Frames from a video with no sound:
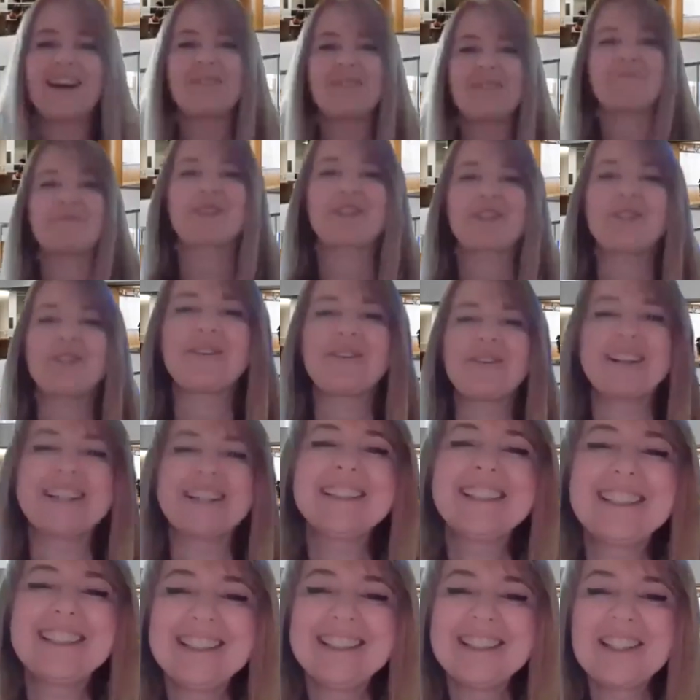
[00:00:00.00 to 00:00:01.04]
I'm sure.
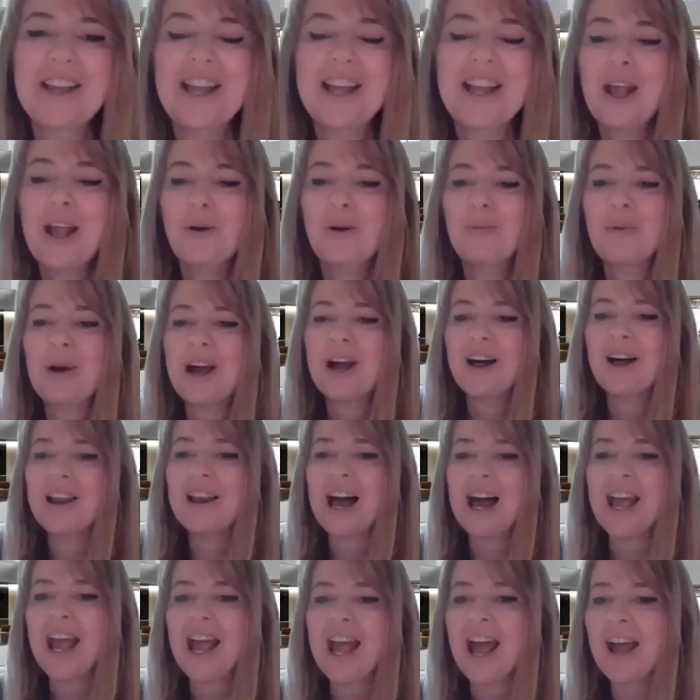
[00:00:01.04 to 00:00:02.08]
Well,
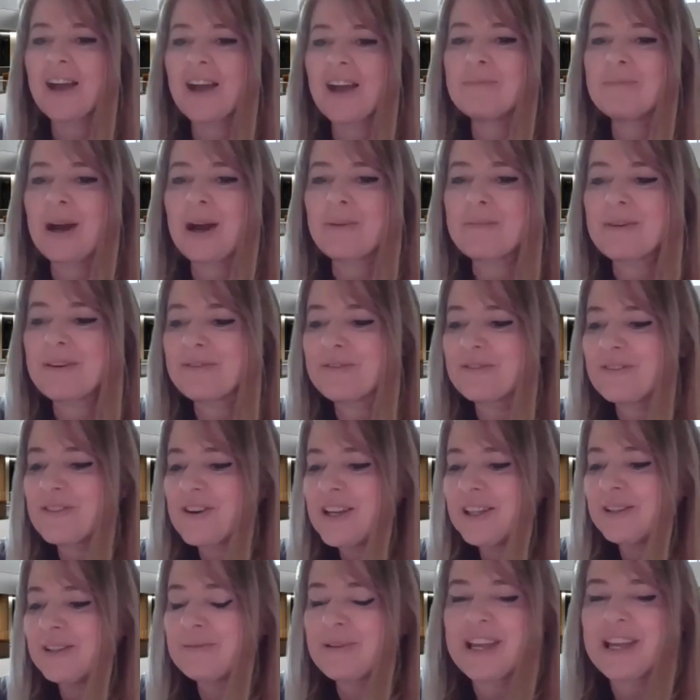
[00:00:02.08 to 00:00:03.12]
I, am
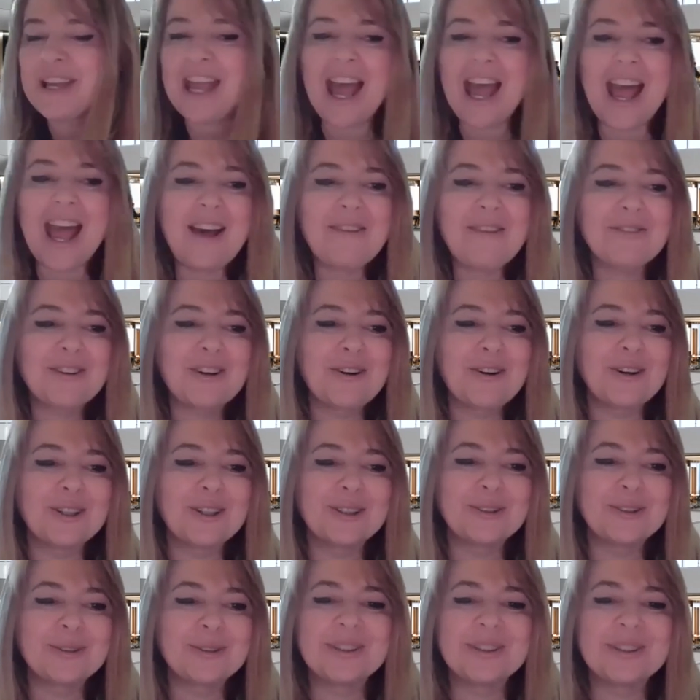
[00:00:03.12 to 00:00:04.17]
afraid we have
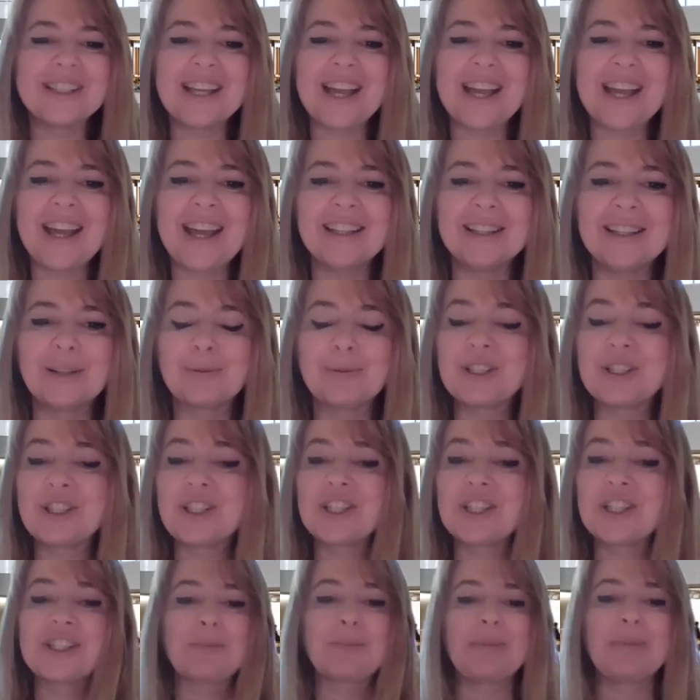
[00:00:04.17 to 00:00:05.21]
got to the end, which
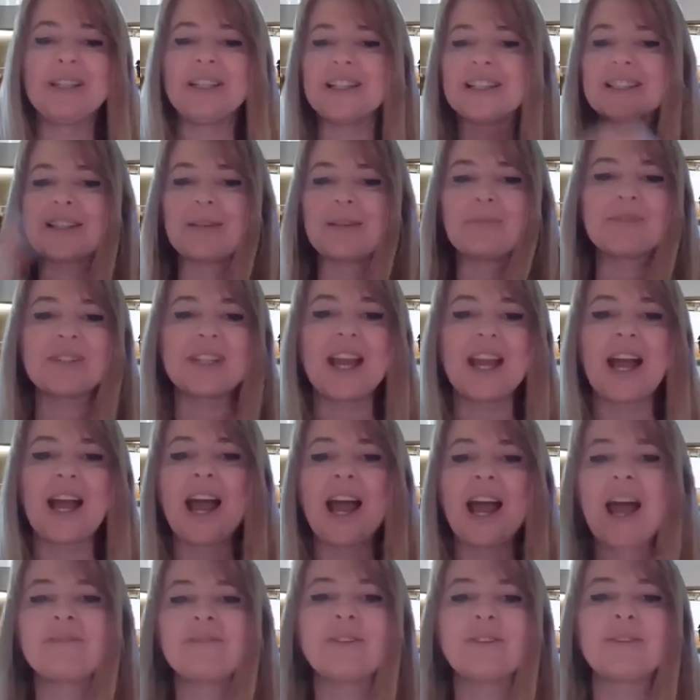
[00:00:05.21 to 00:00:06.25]
is a pity. As I'm saying, I
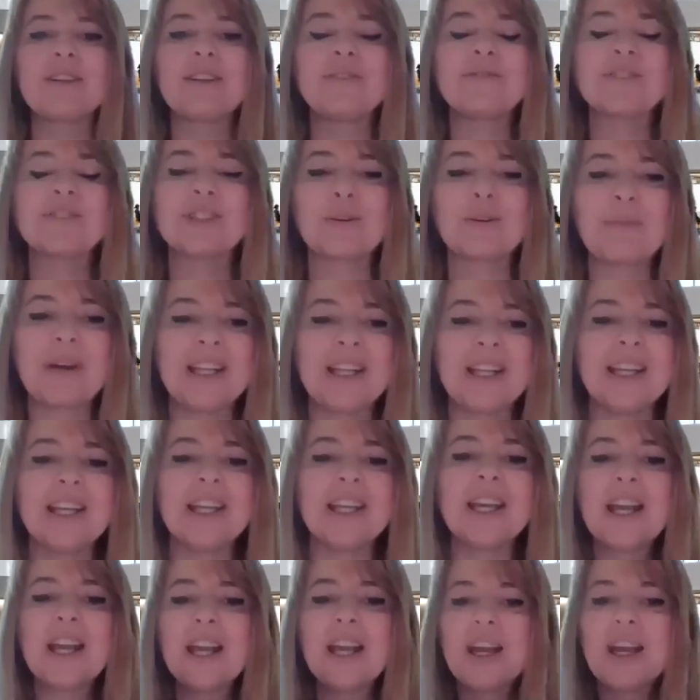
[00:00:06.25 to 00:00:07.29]
have to leave so many
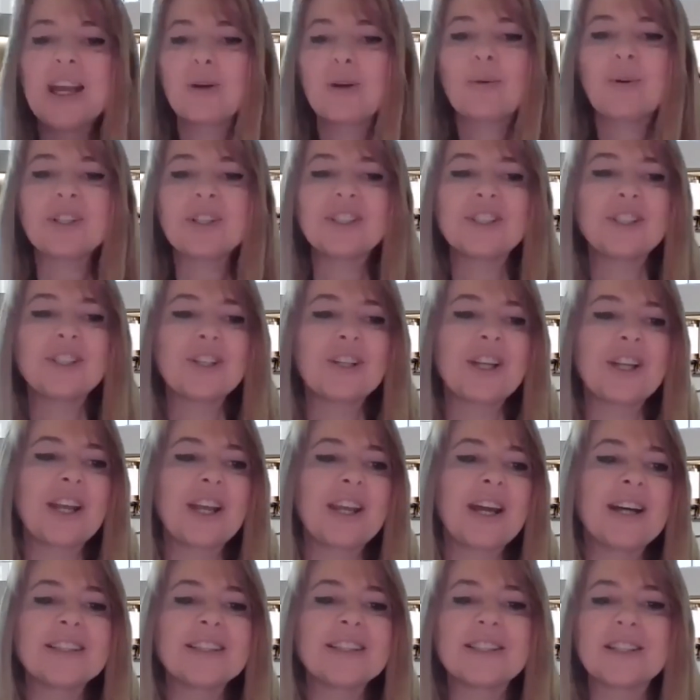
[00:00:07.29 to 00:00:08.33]
questions
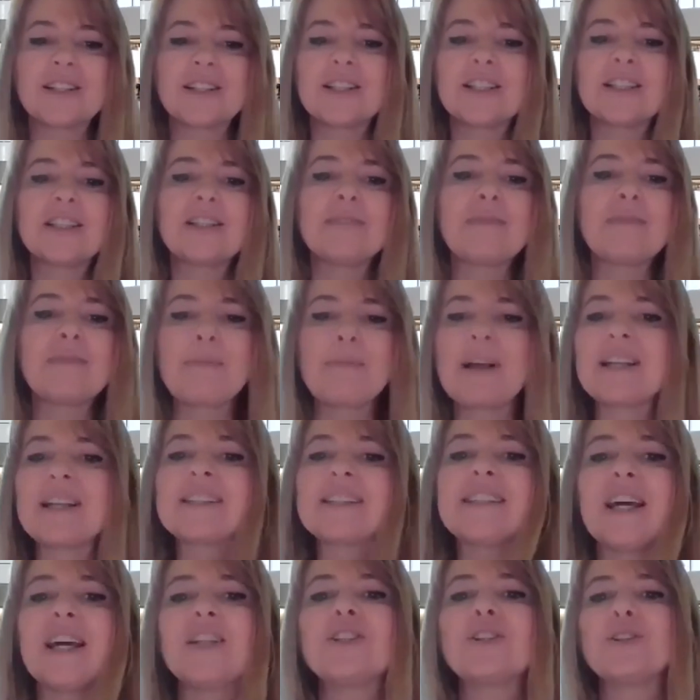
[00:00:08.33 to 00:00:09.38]
unanswered. Maybe I'll
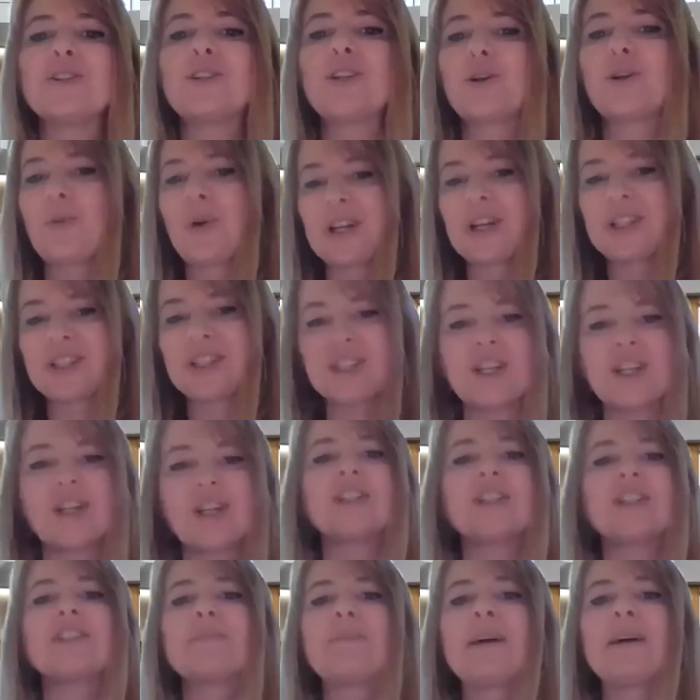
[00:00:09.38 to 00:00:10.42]
send you the
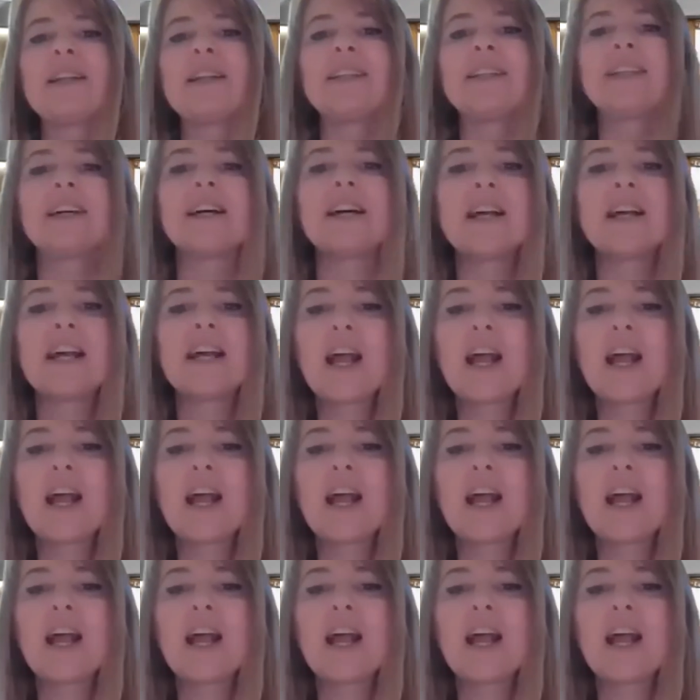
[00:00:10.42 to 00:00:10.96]
questions, but uh,